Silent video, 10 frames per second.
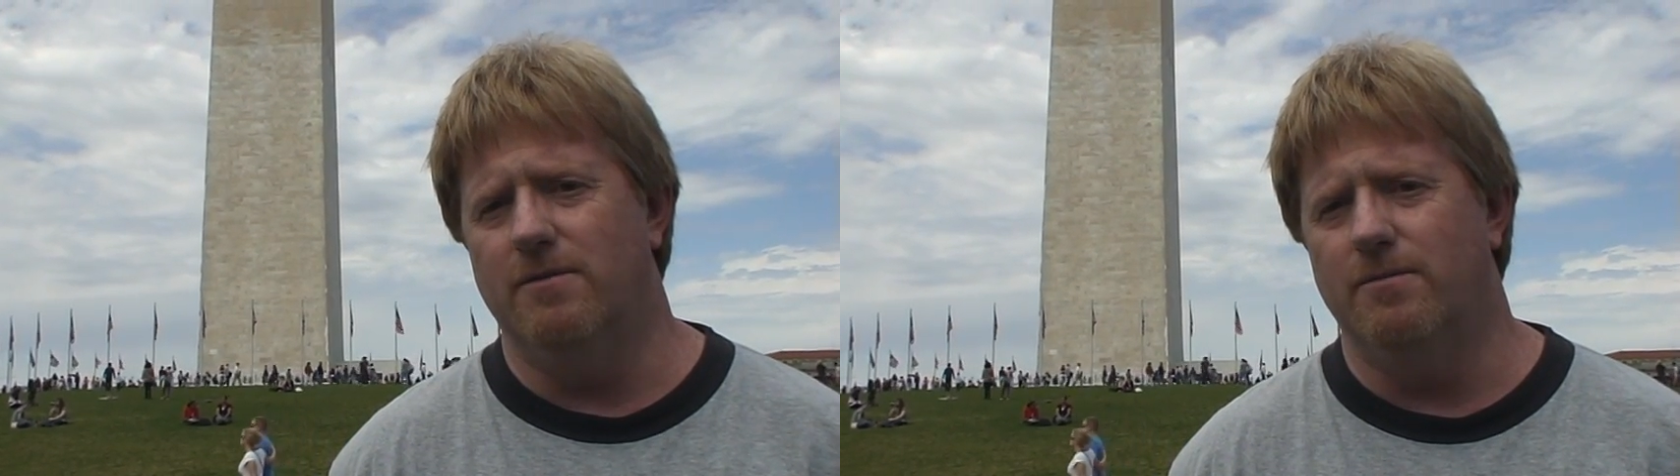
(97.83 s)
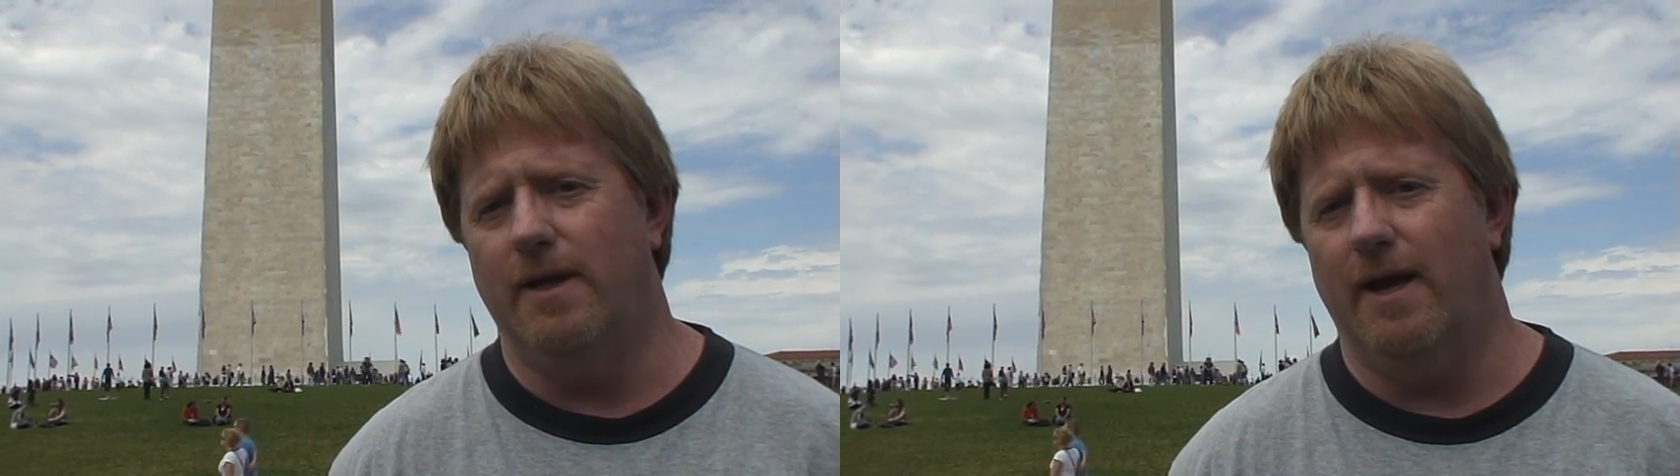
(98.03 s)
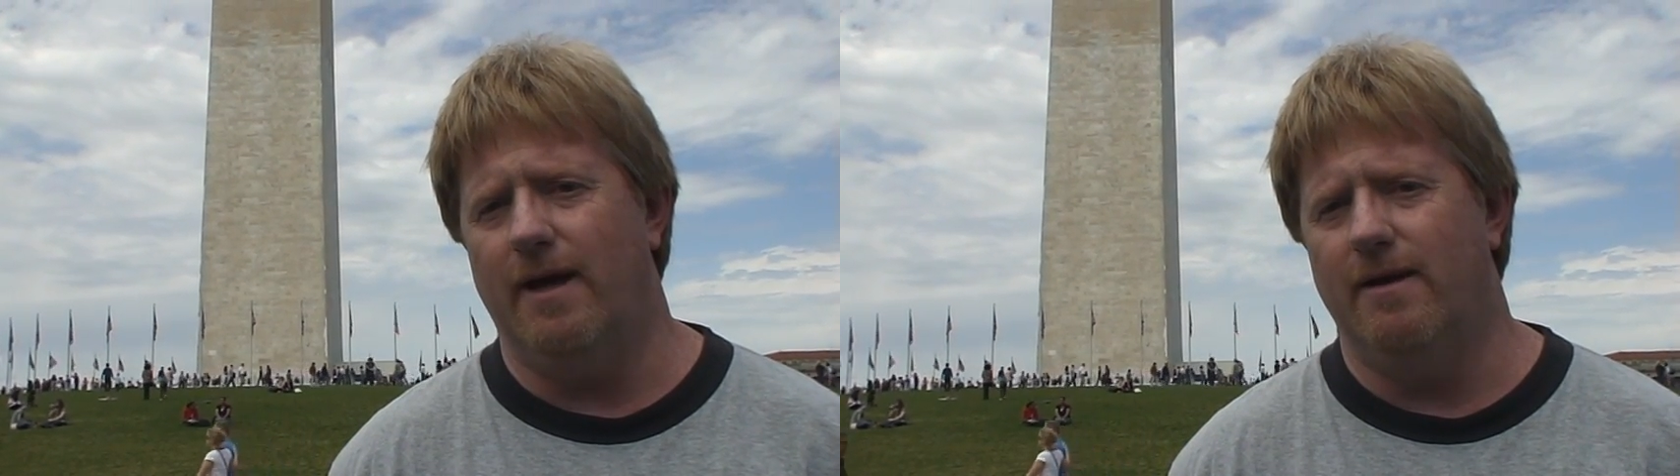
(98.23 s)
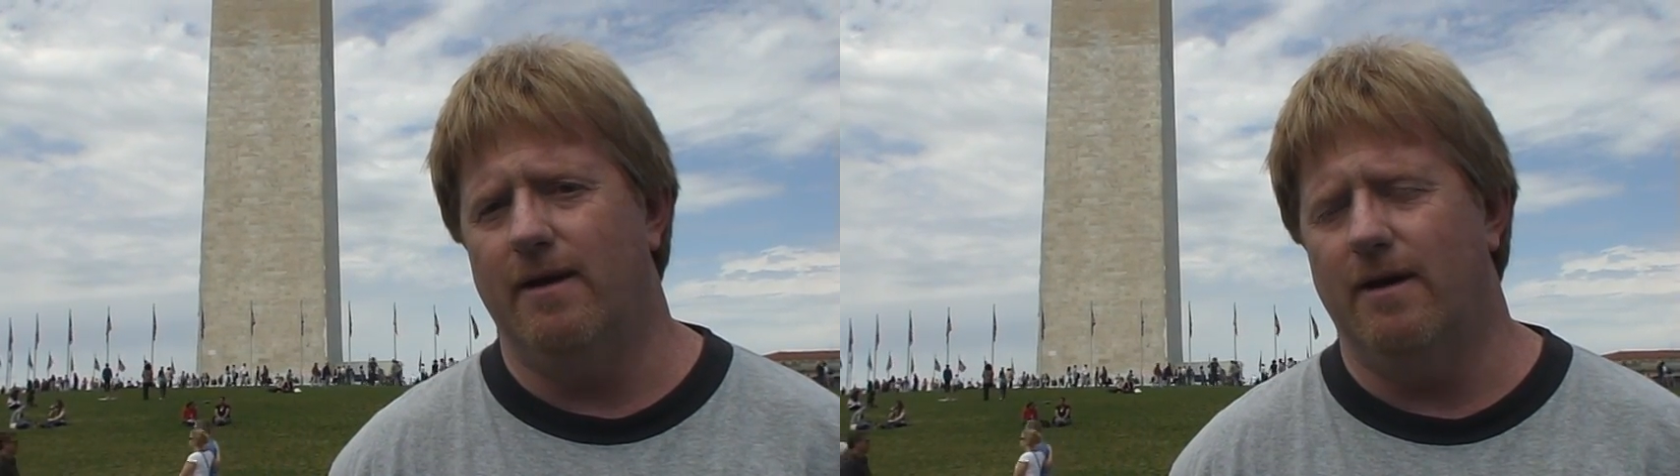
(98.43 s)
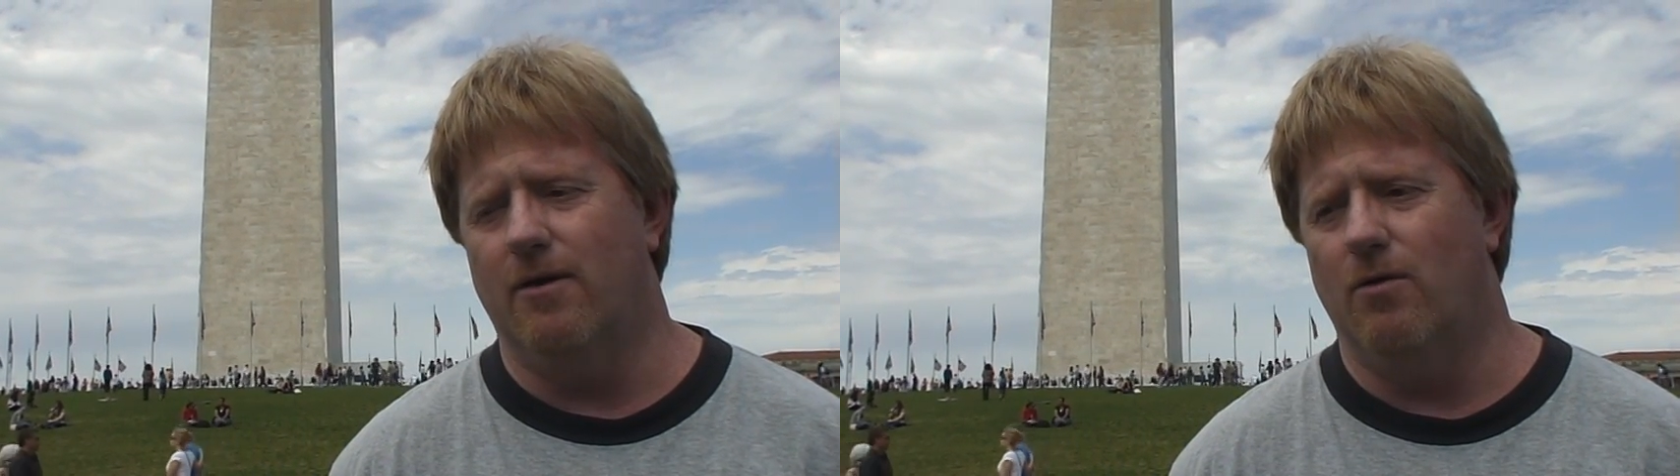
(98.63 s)
We
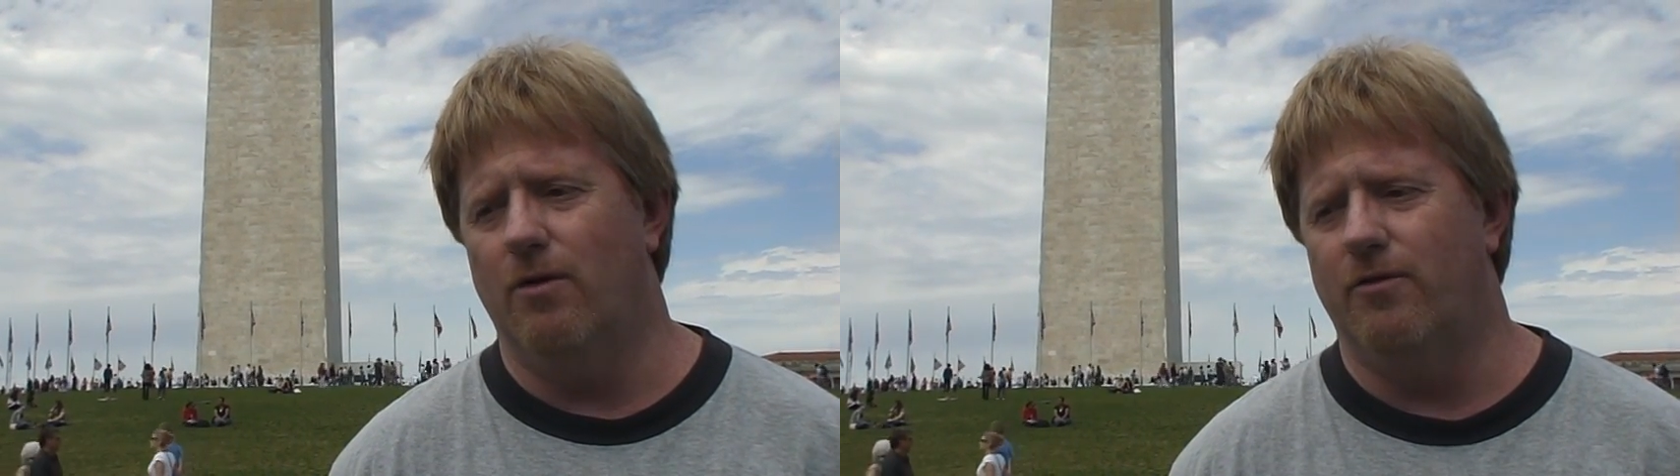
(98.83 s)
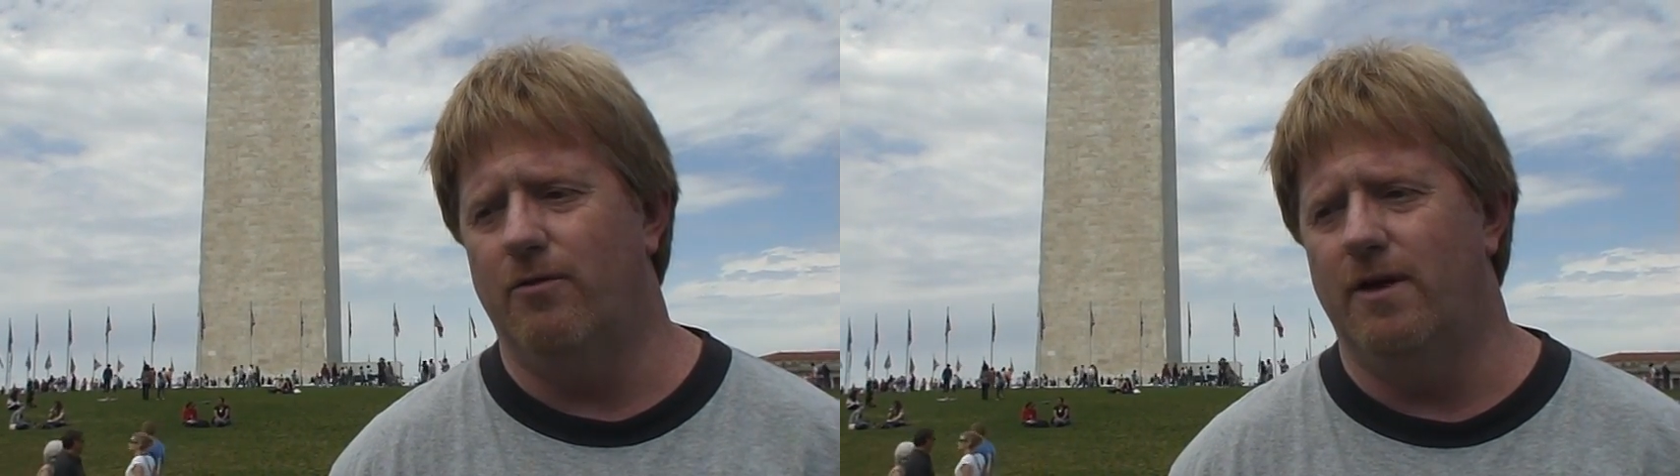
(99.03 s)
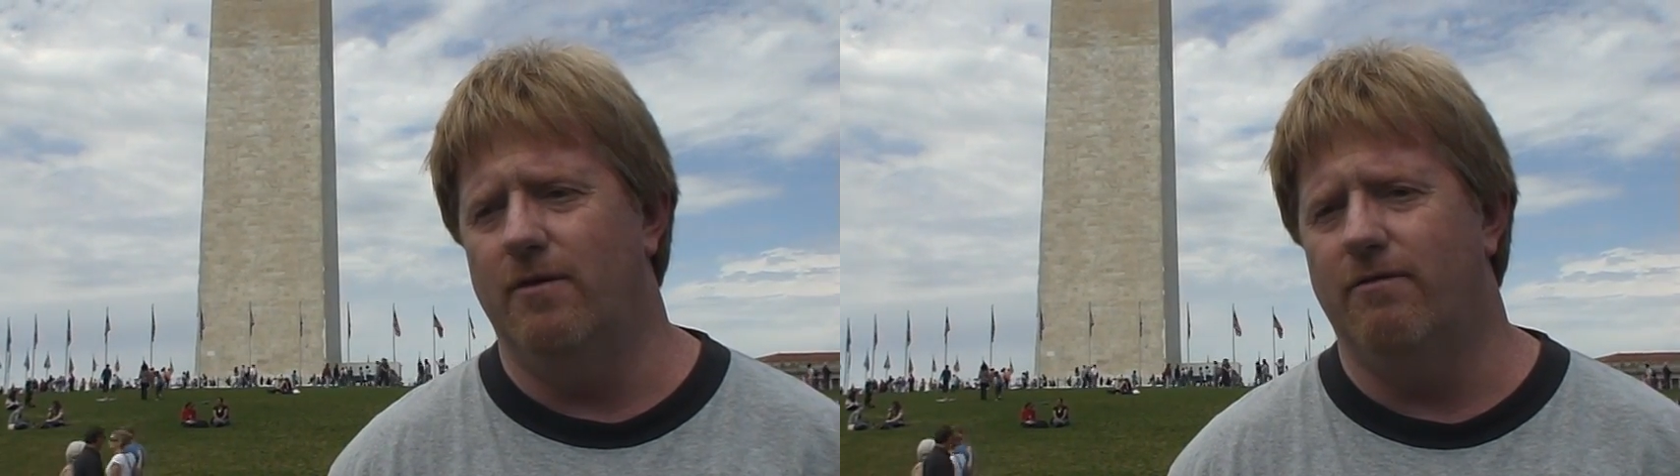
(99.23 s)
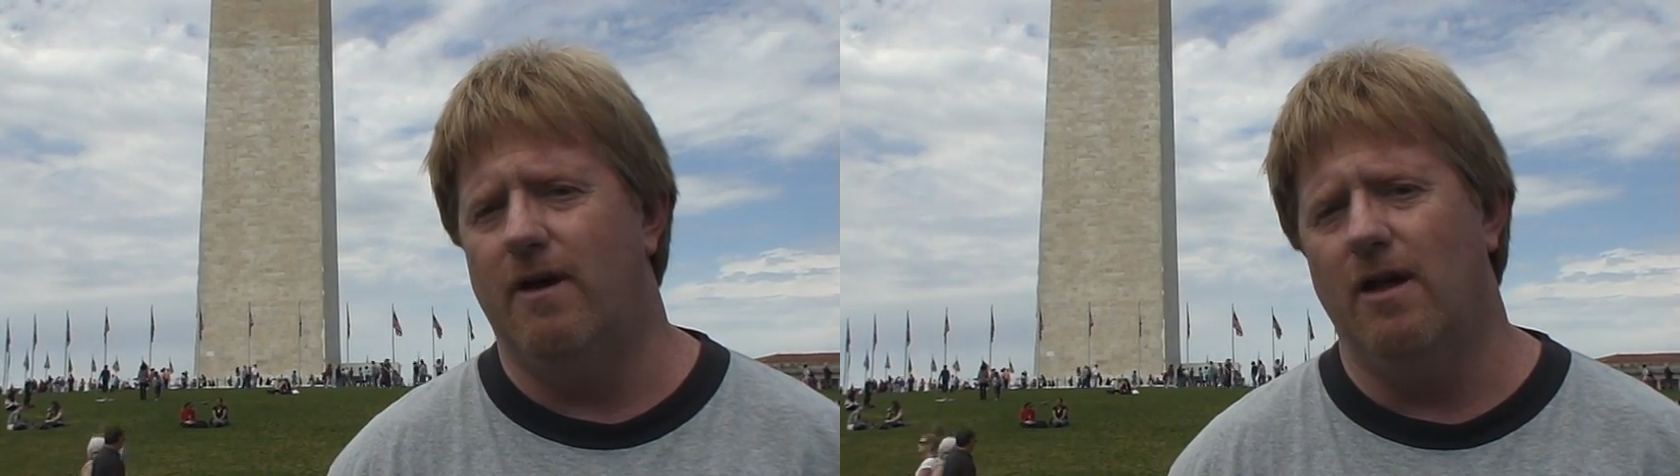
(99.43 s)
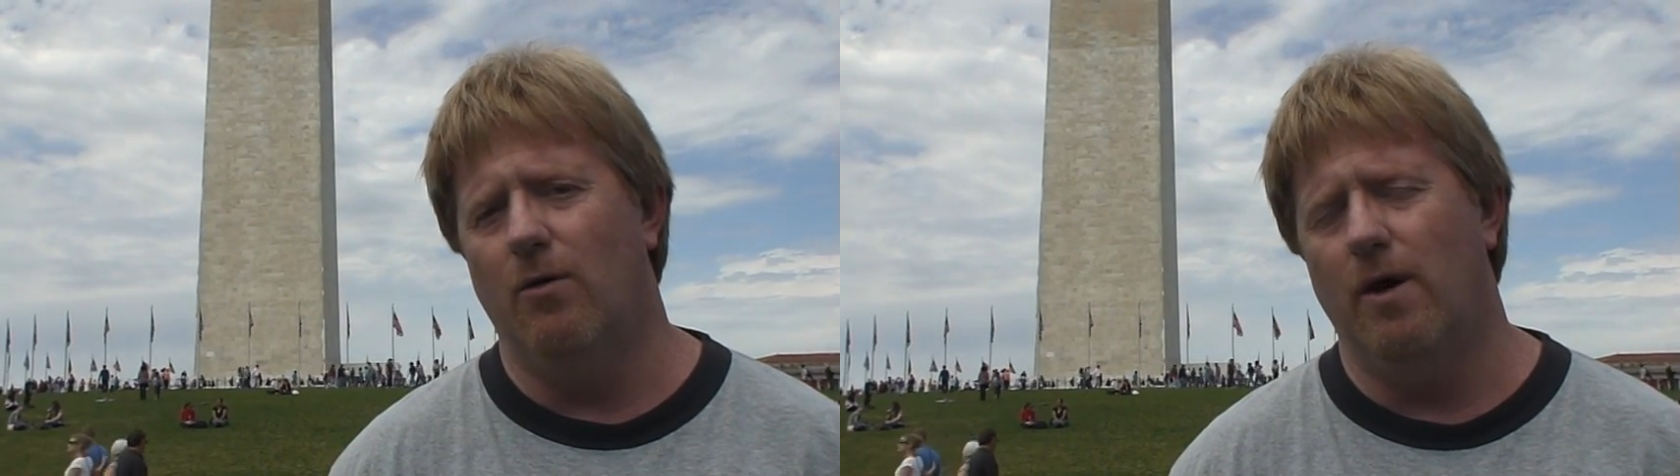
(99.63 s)
had courts who didn't
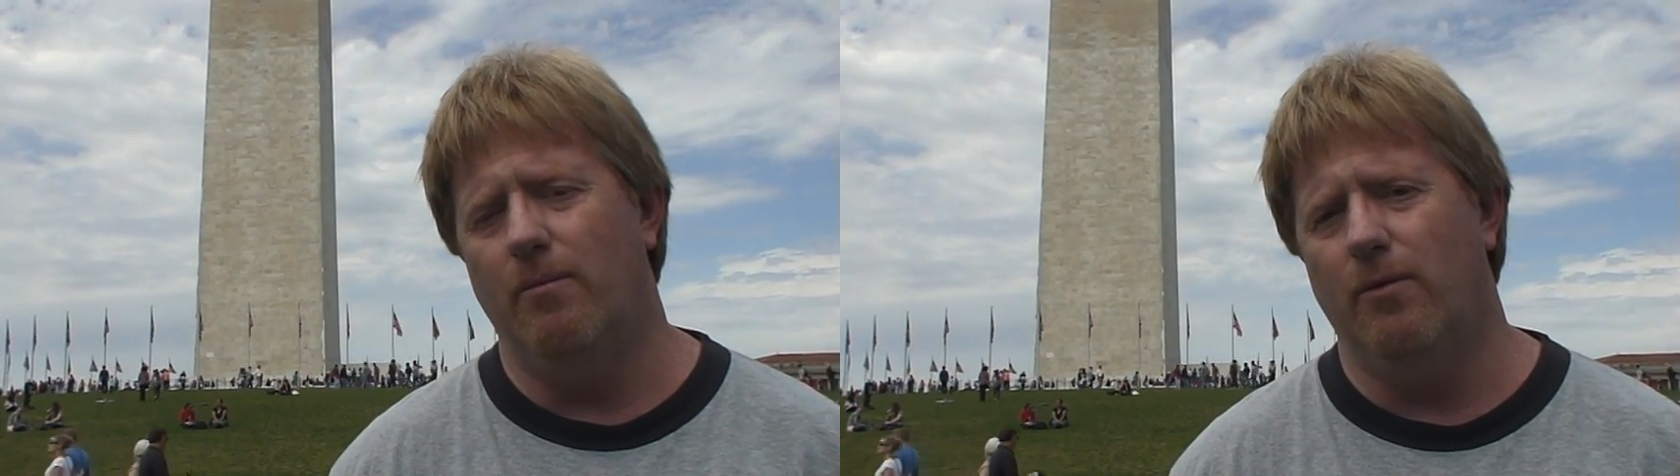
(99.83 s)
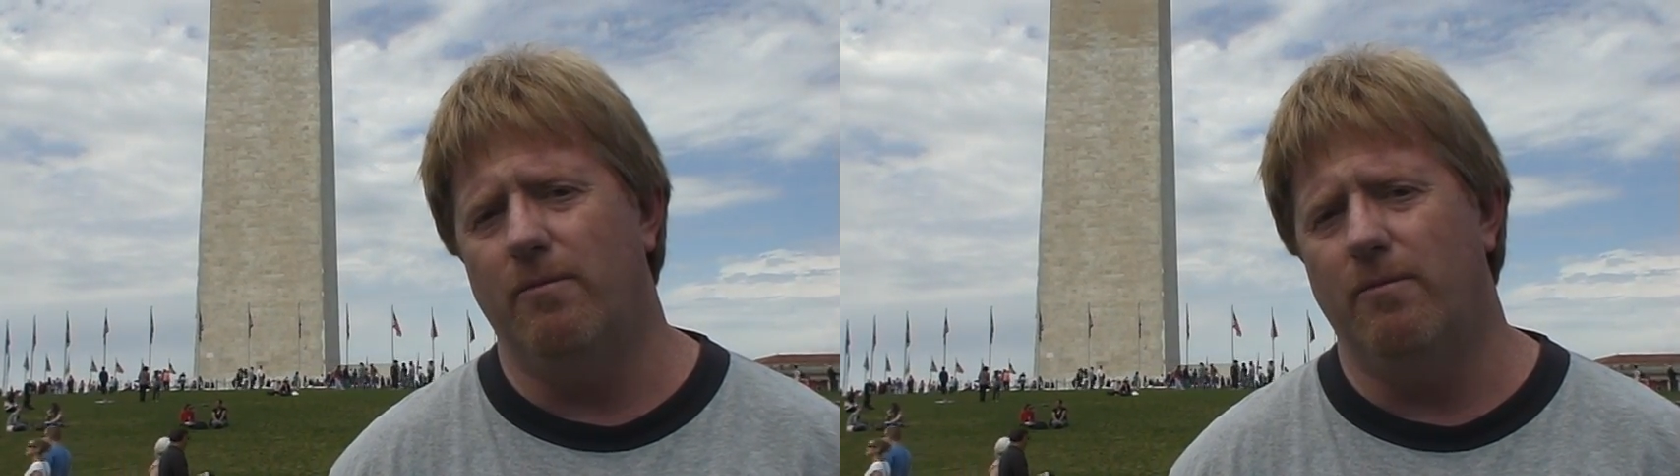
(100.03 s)
follow up